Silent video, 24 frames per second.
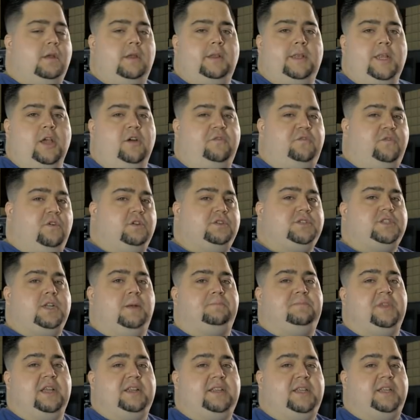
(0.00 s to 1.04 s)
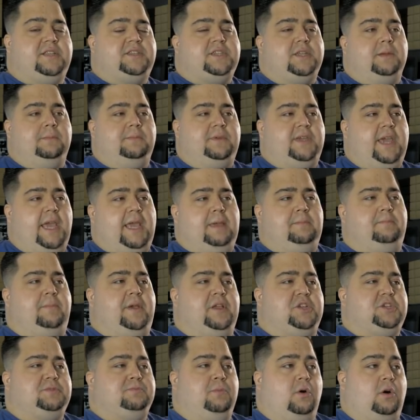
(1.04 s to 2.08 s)
Now, first up, they did some game
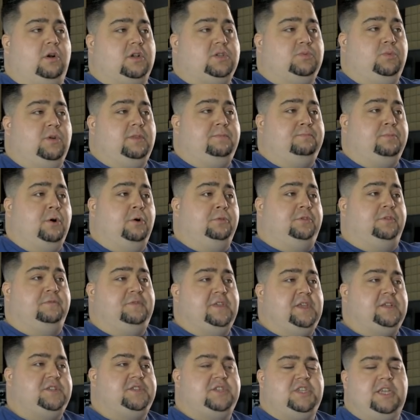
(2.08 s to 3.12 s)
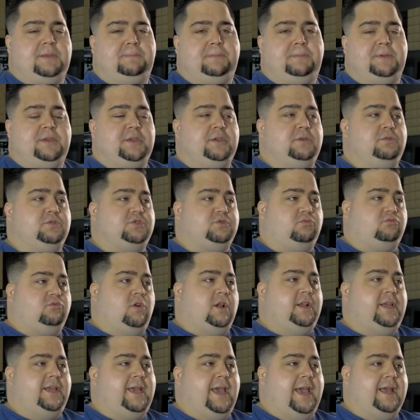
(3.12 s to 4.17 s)
benchmarks with both of these CPUs
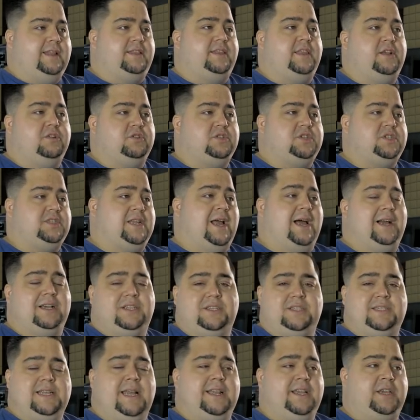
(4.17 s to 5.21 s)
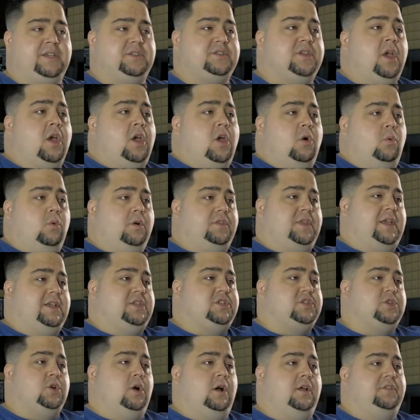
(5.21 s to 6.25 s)
running at their stock settings, where they
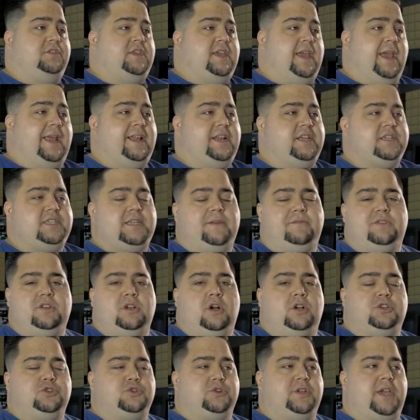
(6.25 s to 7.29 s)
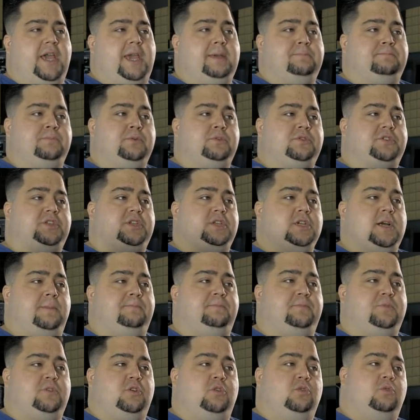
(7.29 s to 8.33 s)
saw the 8700K boosting
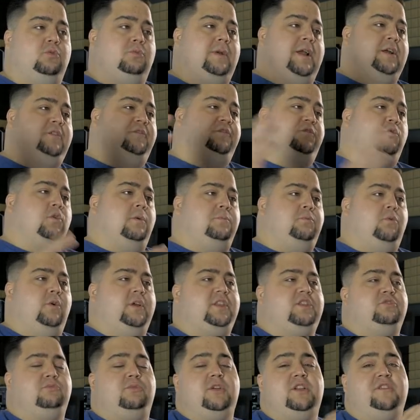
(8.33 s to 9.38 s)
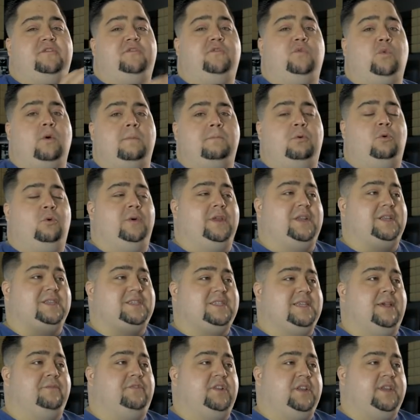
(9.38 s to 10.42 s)
up to around 4.3 to
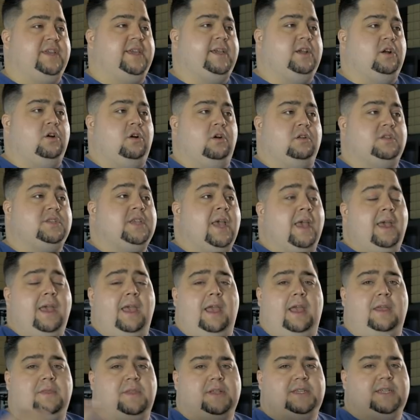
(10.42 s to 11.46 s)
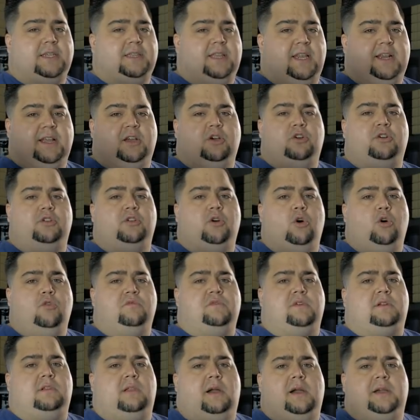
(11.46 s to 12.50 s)
4.7 gigahertz, and they said that it could
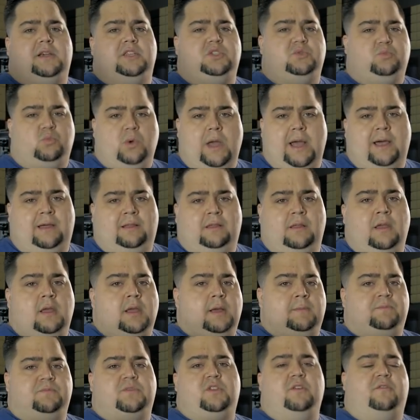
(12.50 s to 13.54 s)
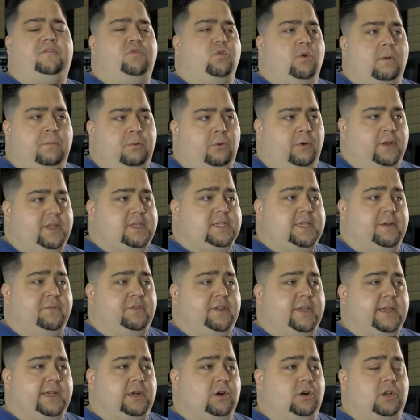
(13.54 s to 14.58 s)
overclock as well to 4.7
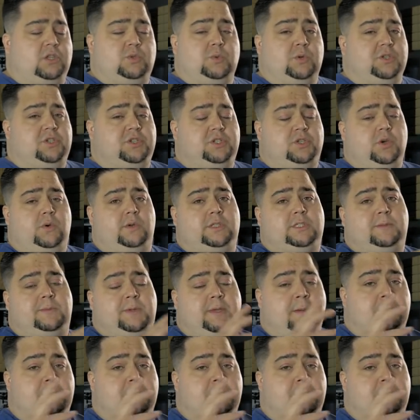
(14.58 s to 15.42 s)
gigahertz, which is going to be